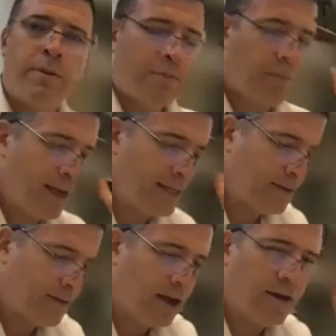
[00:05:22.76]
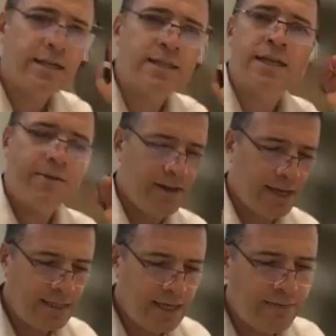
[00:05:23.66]
the Meitav Haaretz, and if he
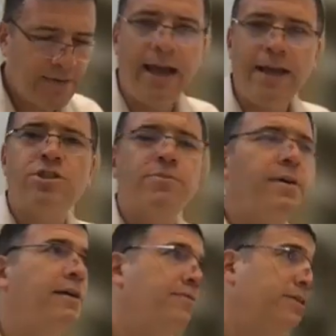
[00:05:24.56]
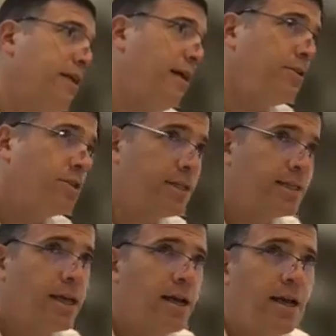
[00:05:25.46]
doesn't have cash to pay for the
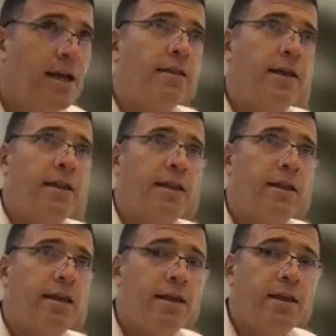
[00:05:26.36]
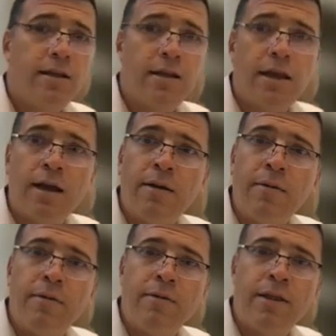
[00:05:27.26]
damages, then the
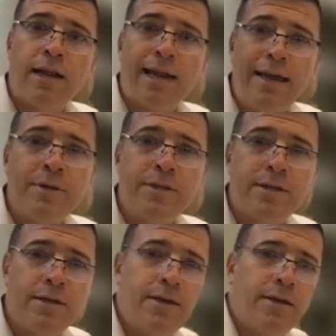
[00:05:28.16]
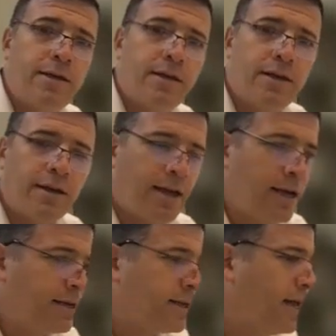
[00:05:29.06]
claimant
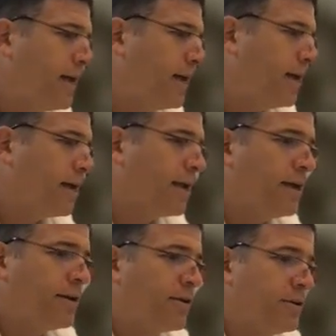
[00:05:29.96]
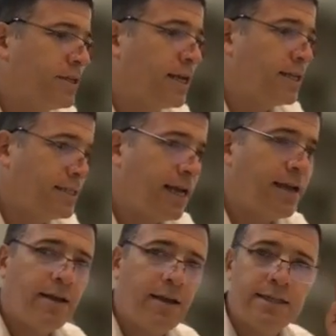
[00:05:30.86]
can
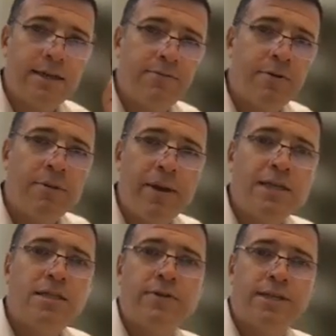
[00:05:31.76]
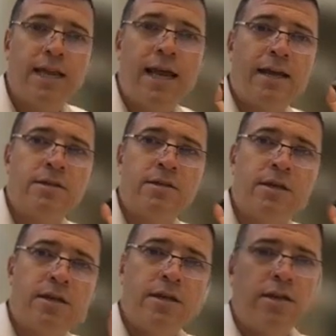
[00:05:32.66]
take his from the best of his land
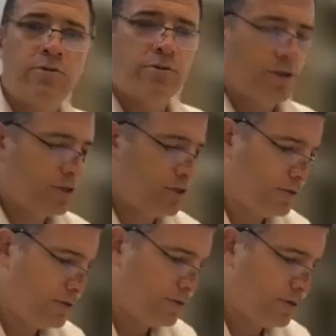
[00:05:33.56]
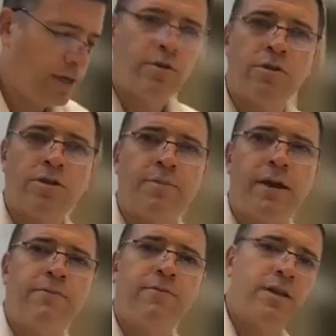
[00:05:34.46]
in order to
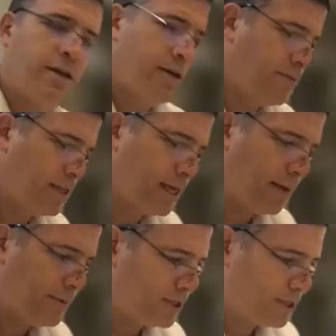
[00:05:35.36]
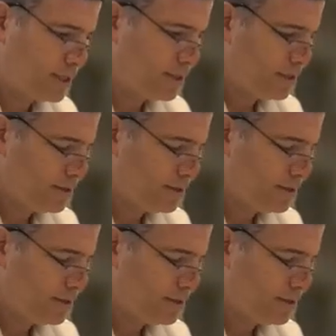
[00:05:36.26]
pay for the damages.